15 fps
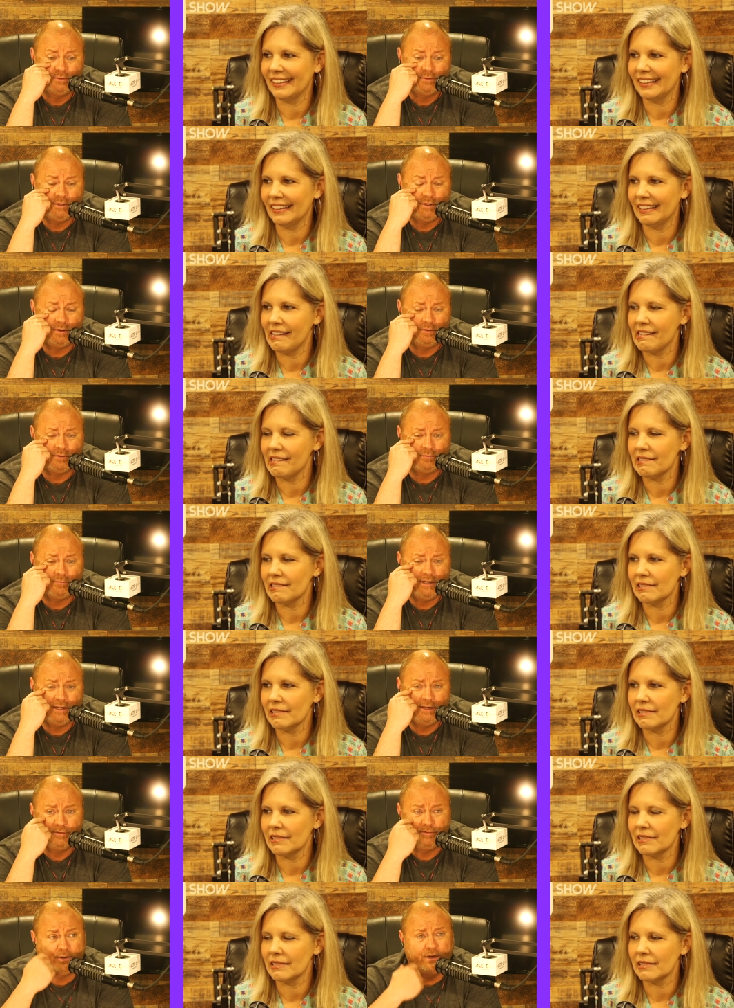Speaker 1: She had on a
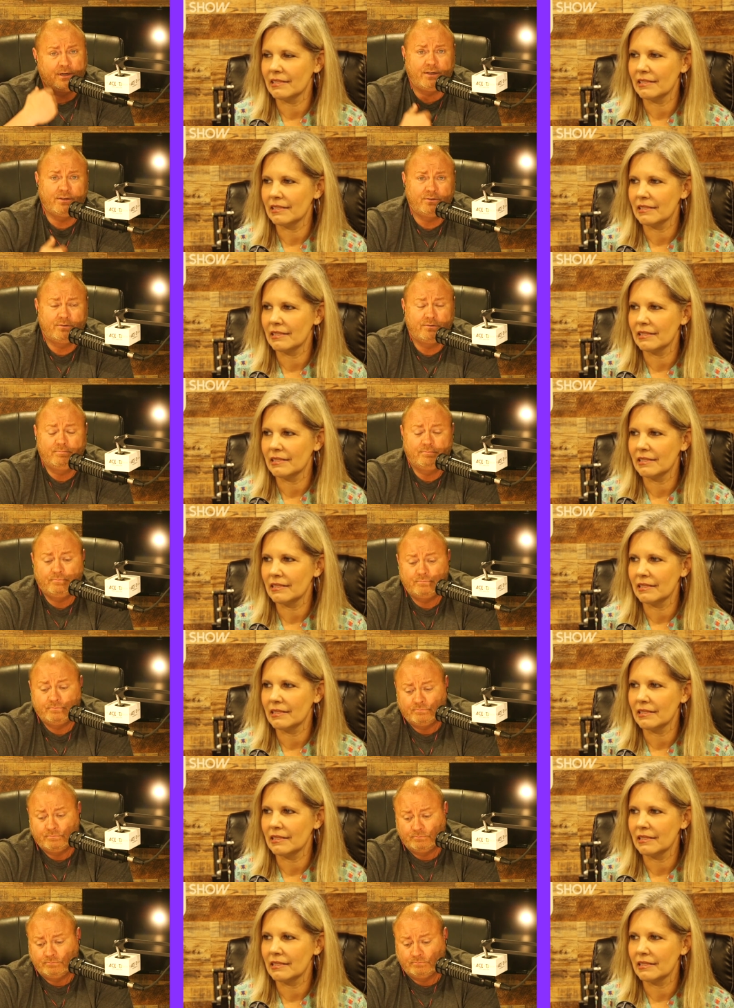red dress
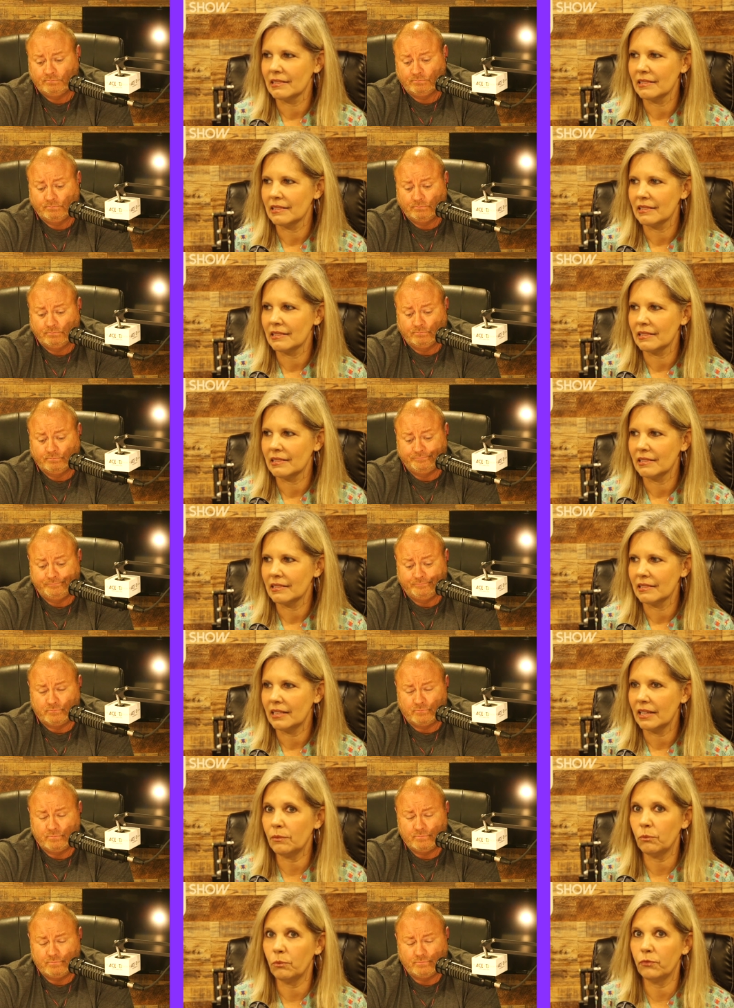
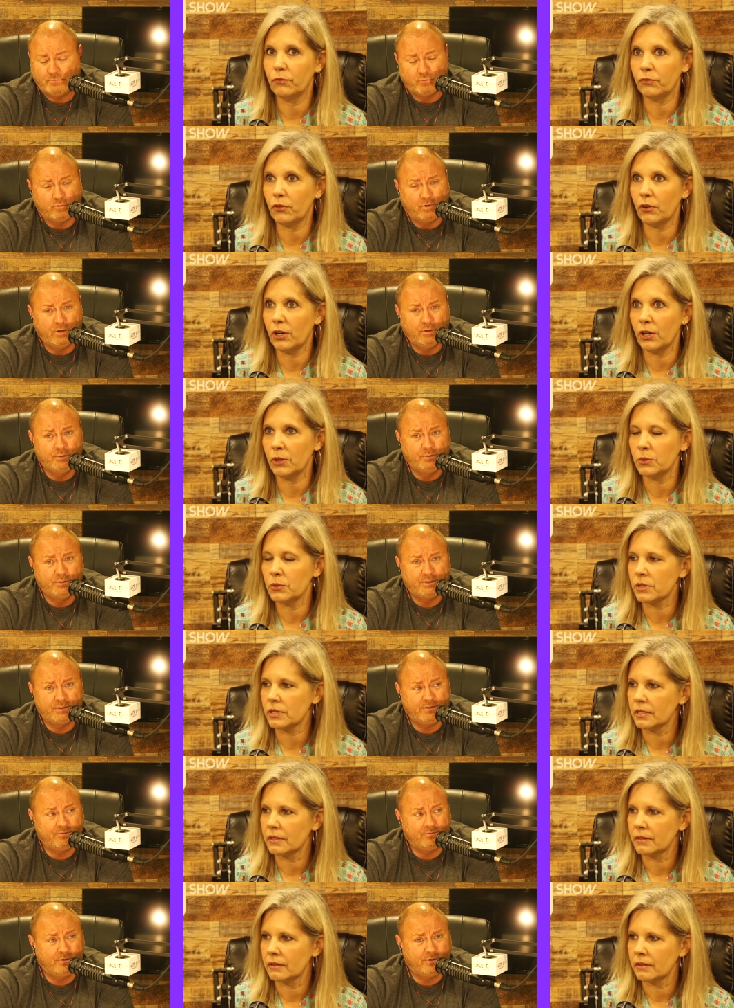
Speaker 2: and
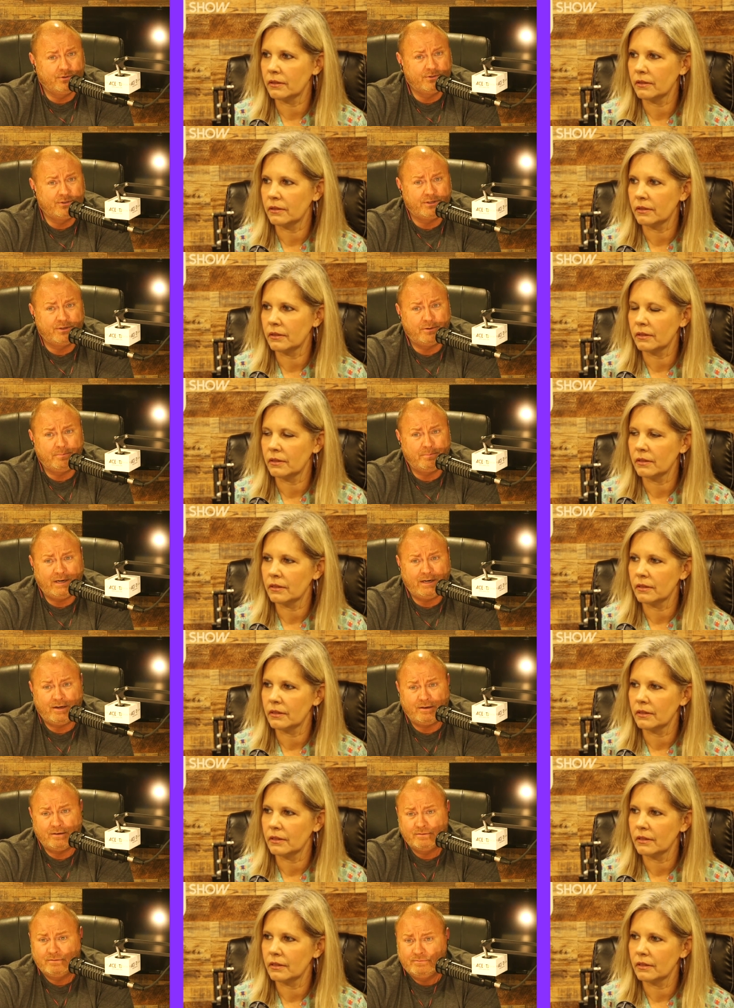
Speaker 1: rose in her
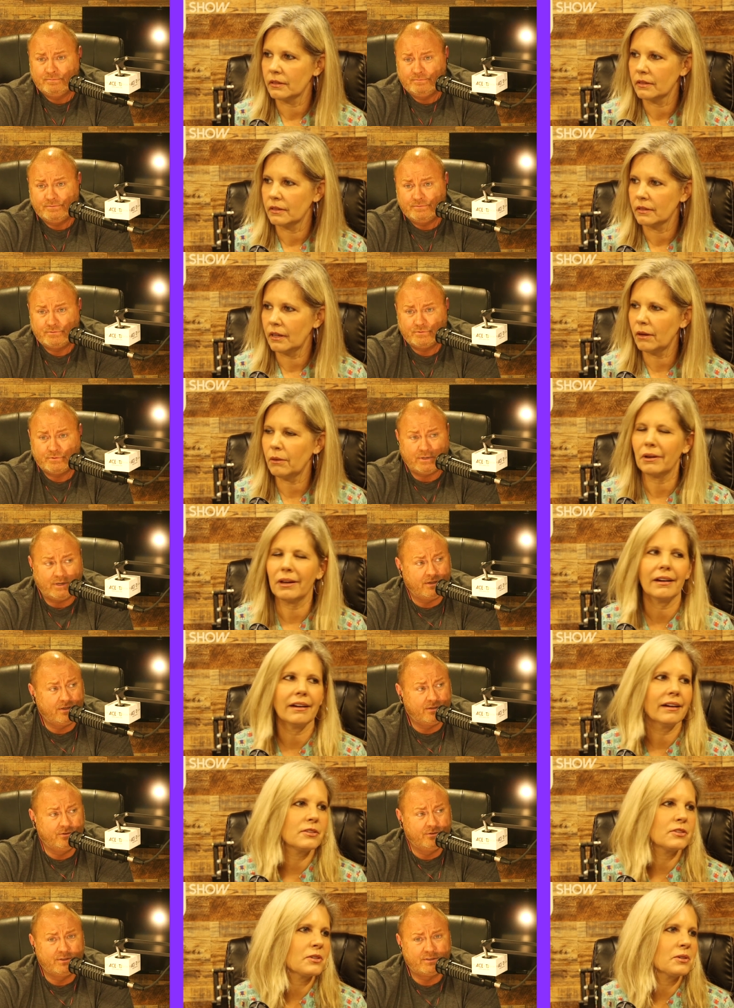mouth,
Speaker 2: trying
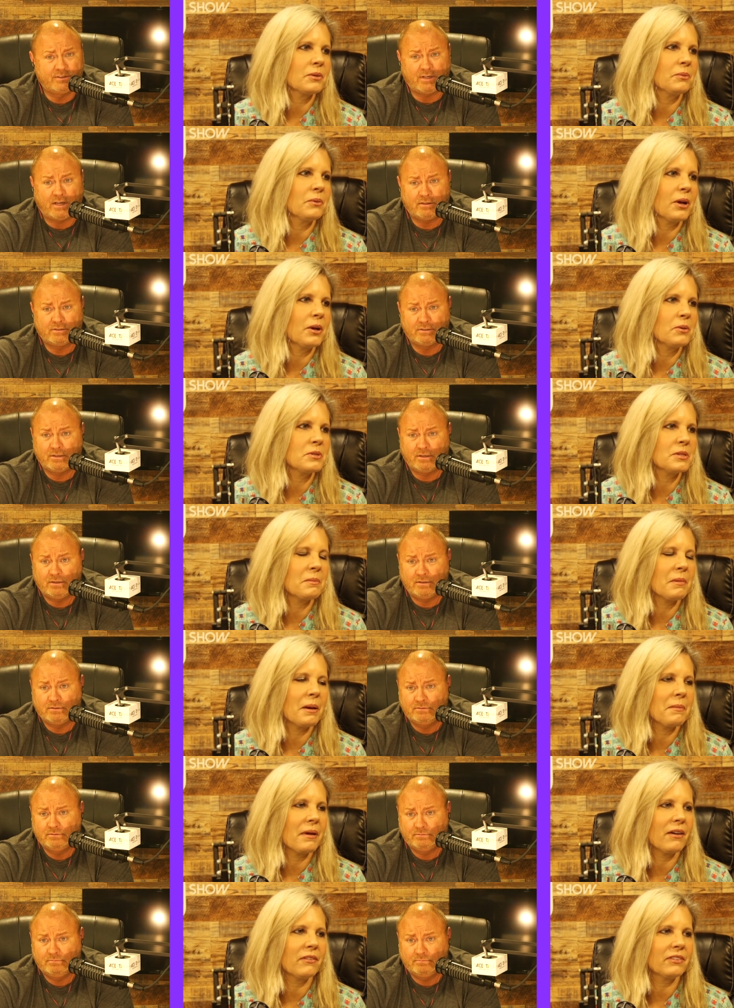to do the salsa. Rose
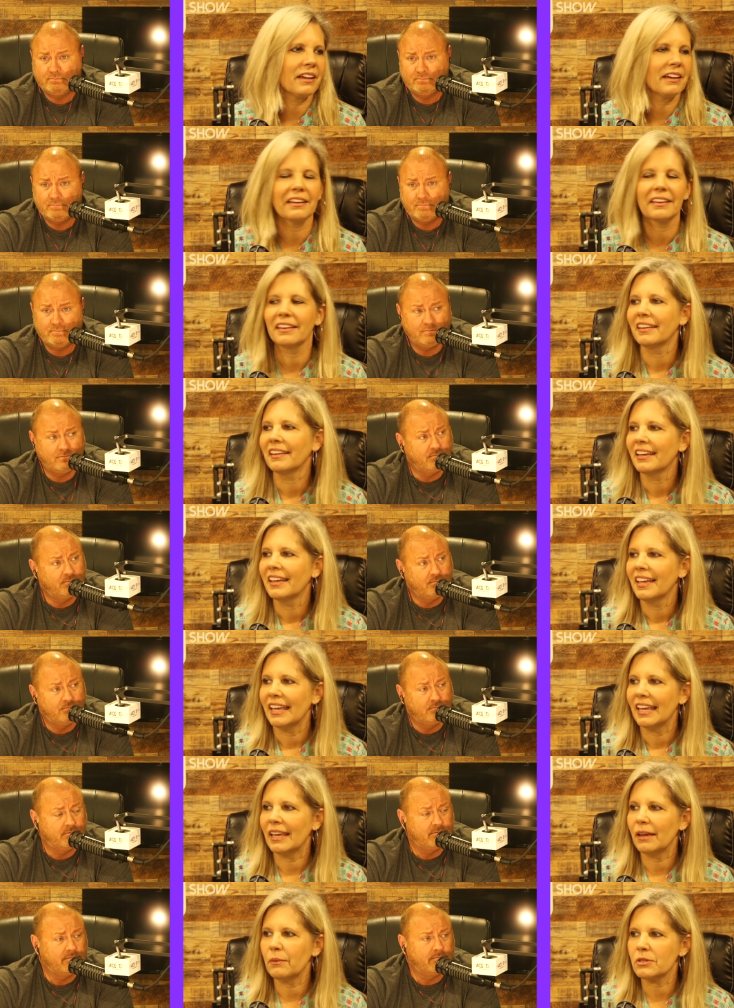in my mouth, yeah.
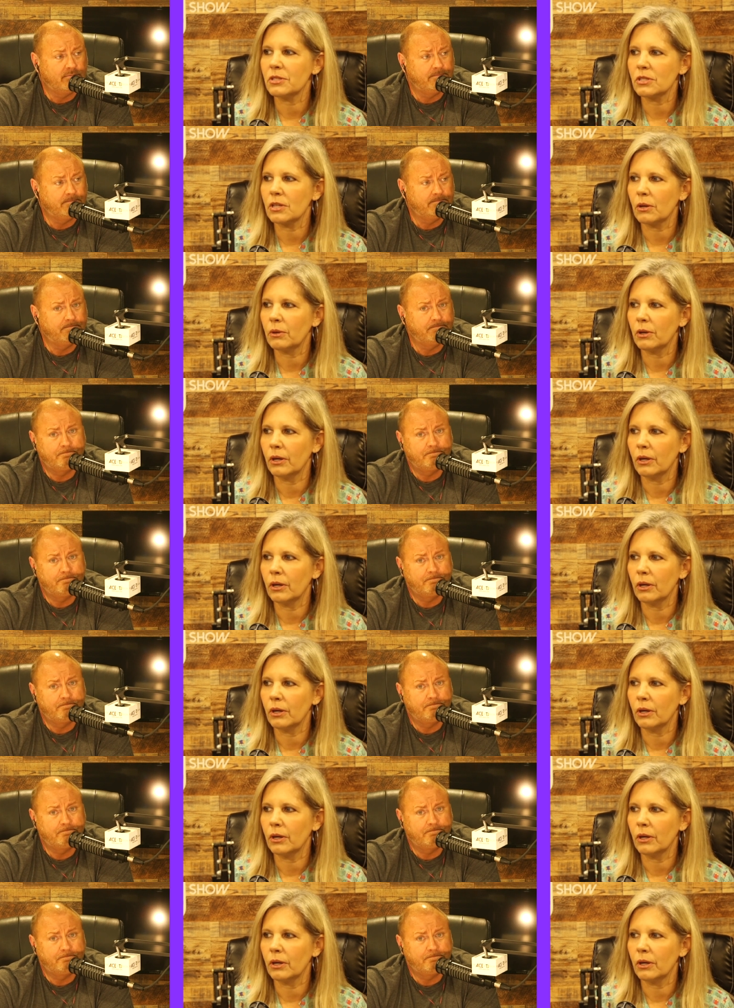It was so